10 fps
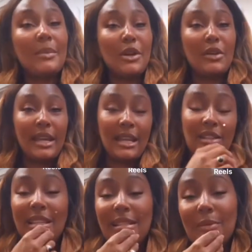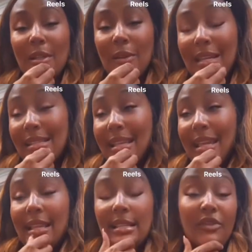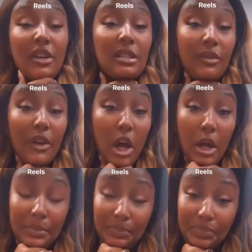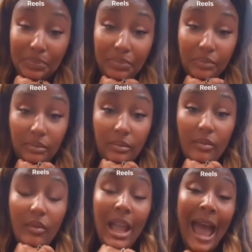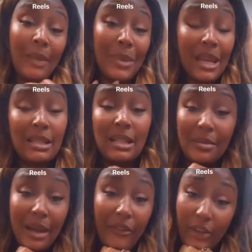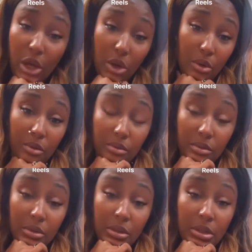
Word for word: let me go ahead and do this real quick and say this. First of all, I picked up my phone,